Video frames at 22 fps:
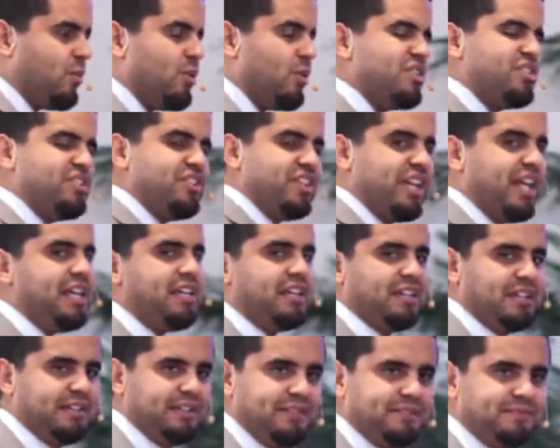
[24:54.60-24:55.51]
was
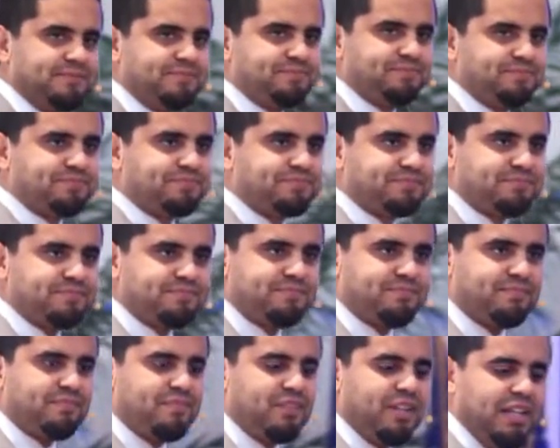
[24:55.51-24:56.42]
naked
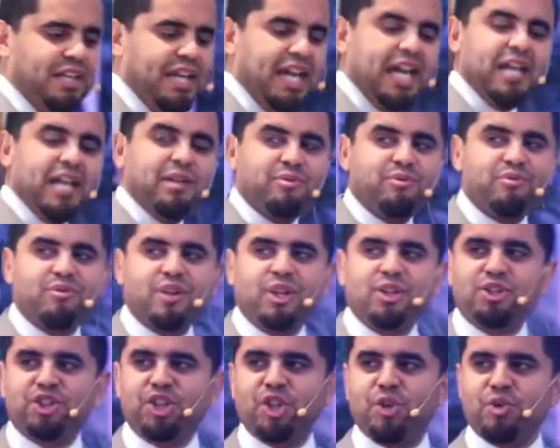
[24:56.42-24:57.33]
and
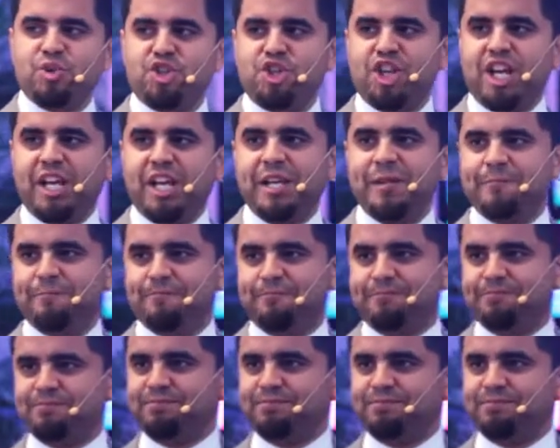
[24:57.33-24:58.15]
felt no shame.